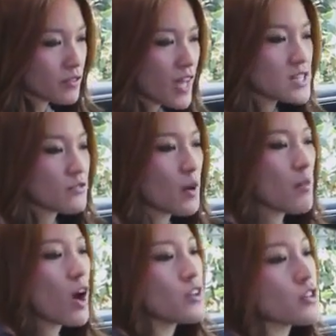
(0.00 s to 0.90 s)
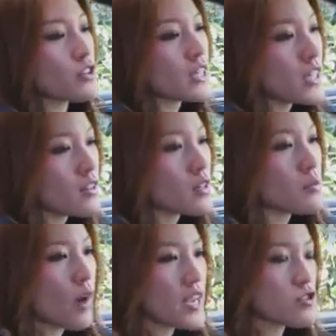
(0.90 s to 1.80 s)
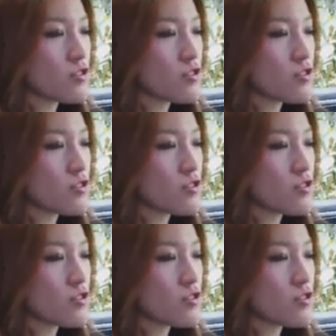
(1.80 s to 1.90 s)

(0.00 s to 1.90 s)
floods from underneath the bright